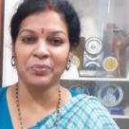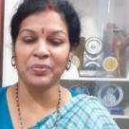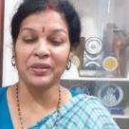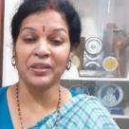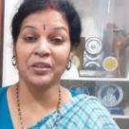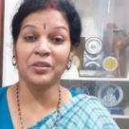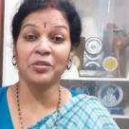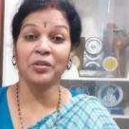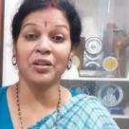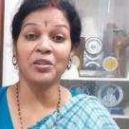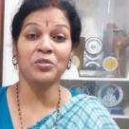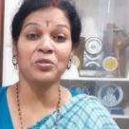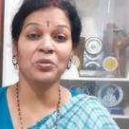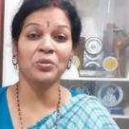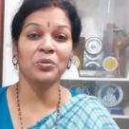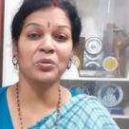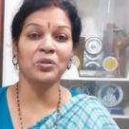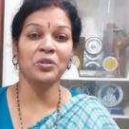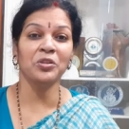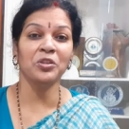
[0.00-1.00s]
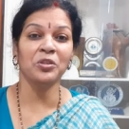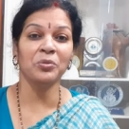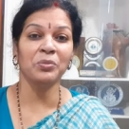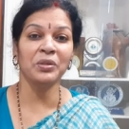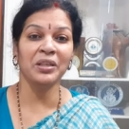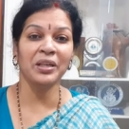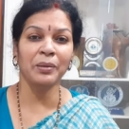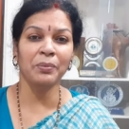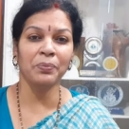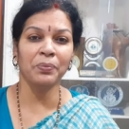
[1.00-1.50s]
it also going to be
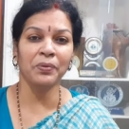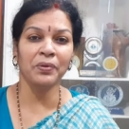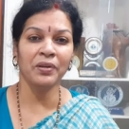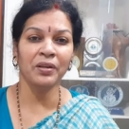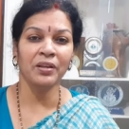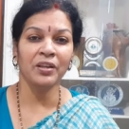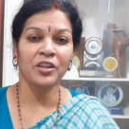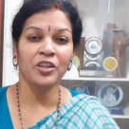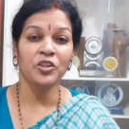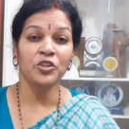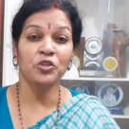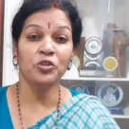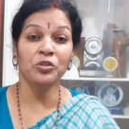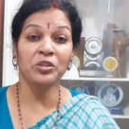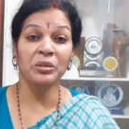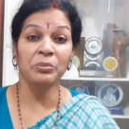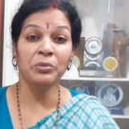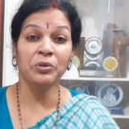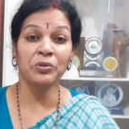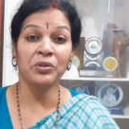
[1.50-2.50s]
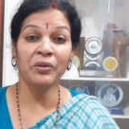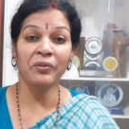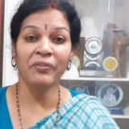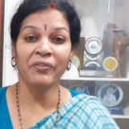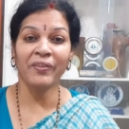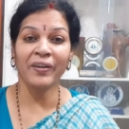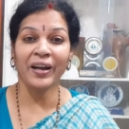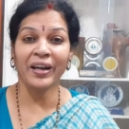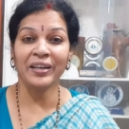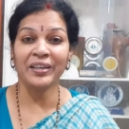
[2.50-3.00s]
helpful to remove the
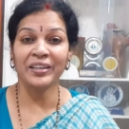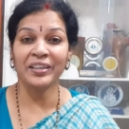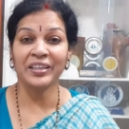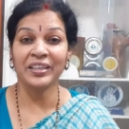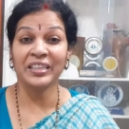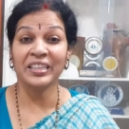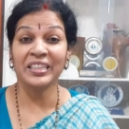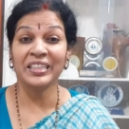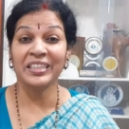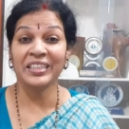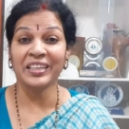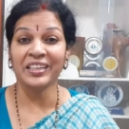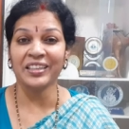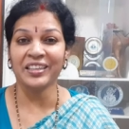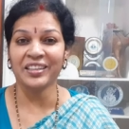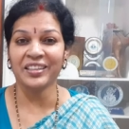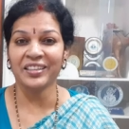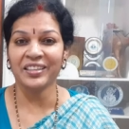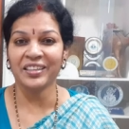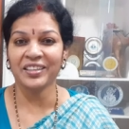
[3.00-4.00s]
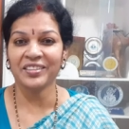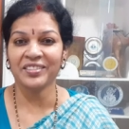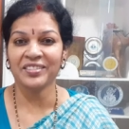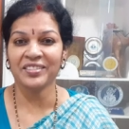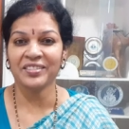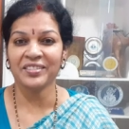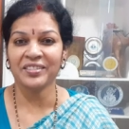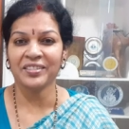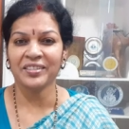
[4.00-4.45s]
fatigue, tiredness